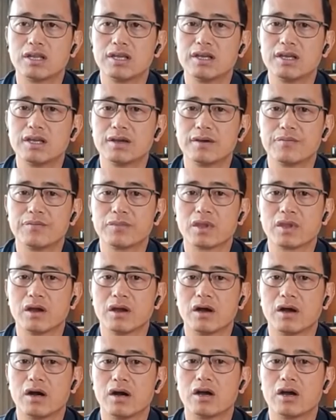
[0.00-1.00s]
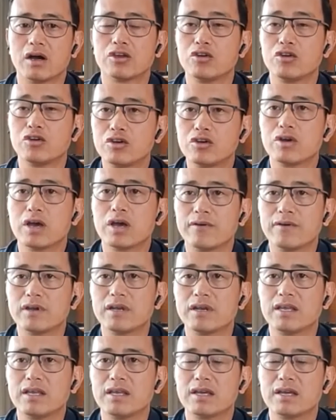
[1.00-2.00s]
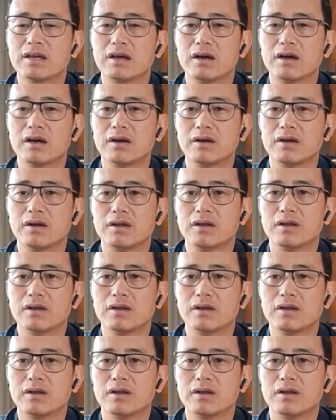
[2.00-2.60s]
league. You need to have a league, uh,